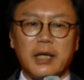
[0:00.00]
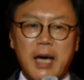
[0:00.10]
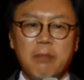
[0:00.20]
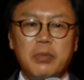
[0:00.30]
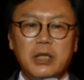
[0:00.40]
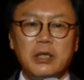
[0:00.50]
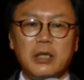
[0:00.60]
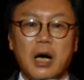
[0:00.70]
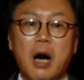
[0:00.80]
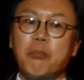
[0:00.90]
can
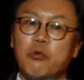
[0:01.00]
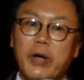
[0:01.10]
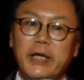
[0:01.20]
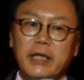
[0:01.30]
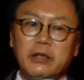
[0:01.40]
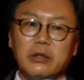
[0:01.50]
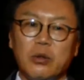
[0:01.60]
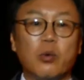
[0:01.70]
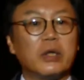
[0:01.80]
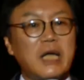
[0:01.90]
be upgraded
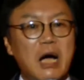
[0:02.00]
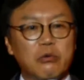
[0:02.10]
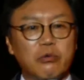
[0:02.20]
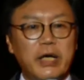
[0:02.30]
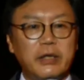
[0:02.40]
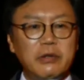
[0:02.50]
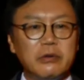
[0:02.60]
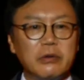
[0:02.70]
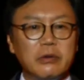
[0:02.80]
or downgraded